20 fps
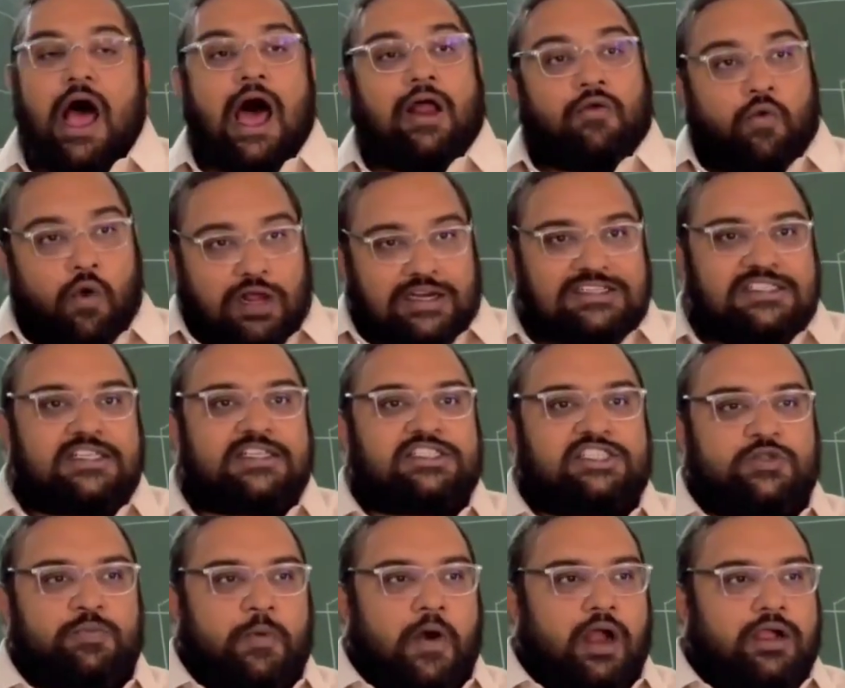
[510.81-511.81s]
or
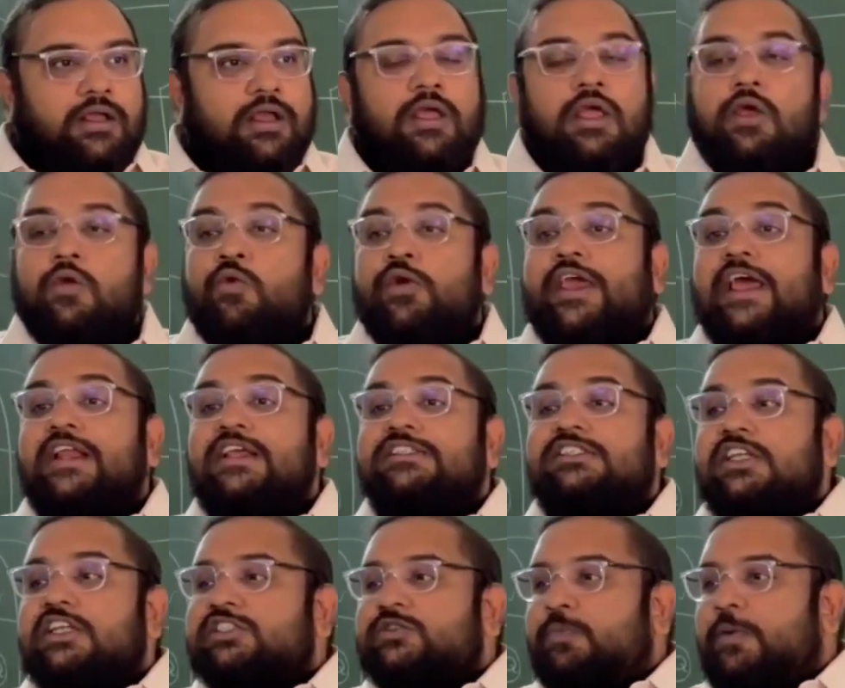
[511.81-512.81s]
1/6 part, we can
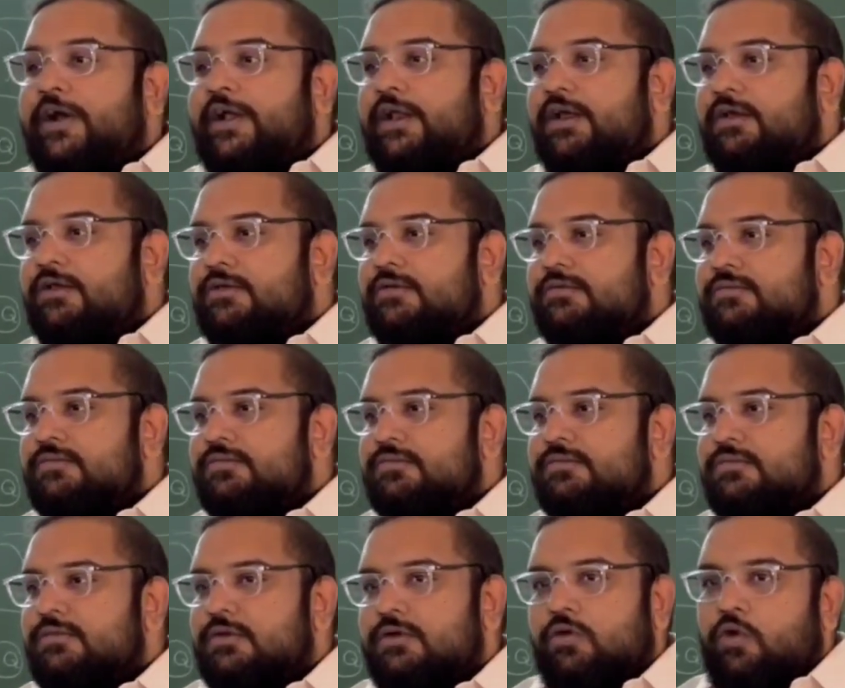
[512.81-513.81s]
easily split.
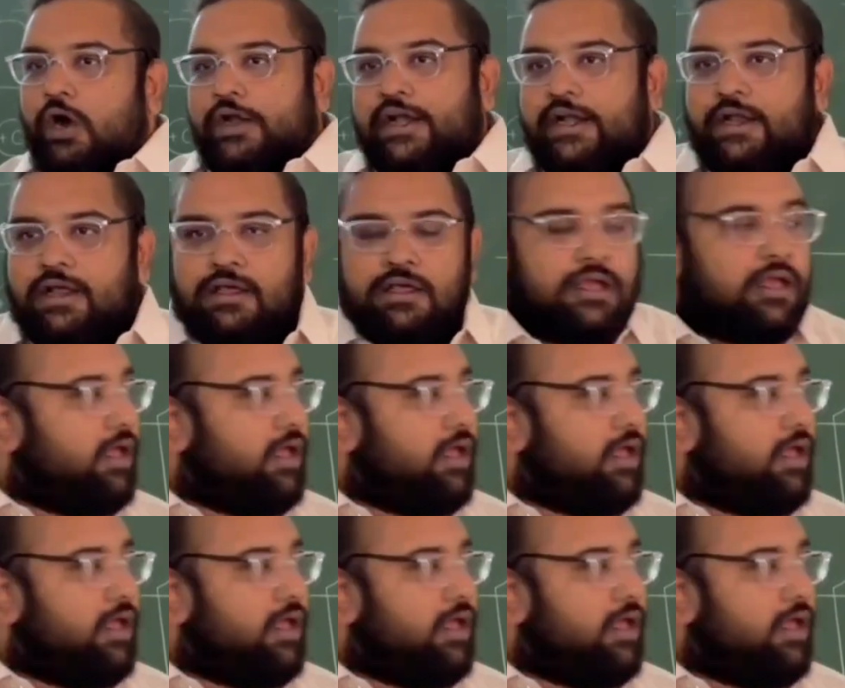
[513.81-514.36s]
Got it?